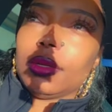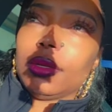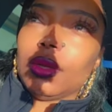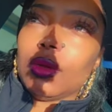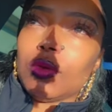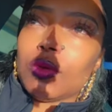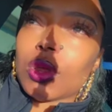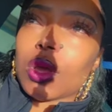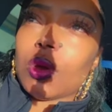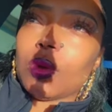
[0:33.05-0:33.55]

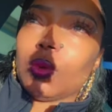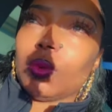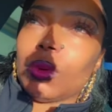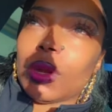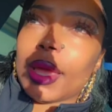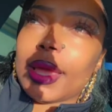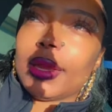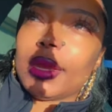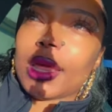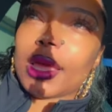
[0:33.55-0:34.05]
You know,
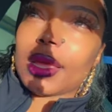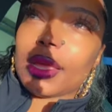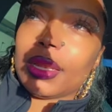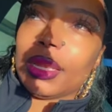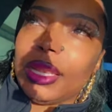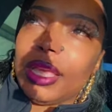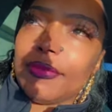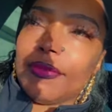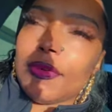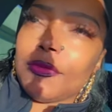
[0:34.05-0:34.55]
not, not
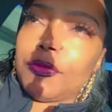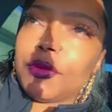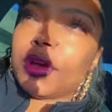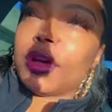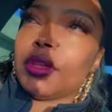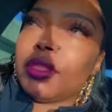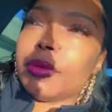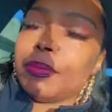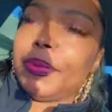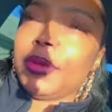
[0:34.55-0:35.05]
living for
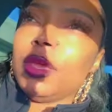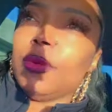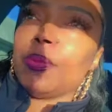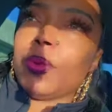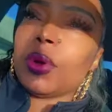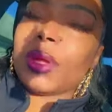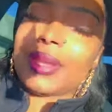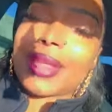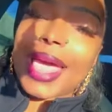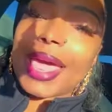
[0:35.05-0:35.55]
other
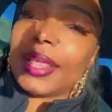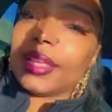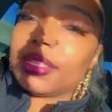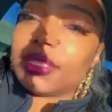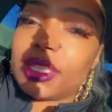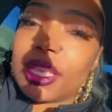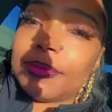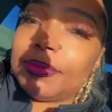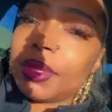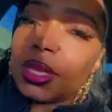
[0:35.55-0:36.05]
people and not
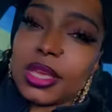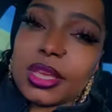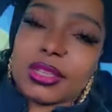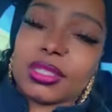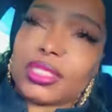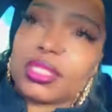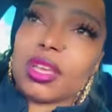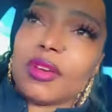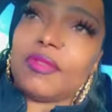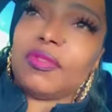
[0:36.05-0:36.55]
accepting
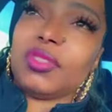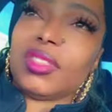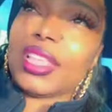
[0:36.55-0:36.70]
yourself,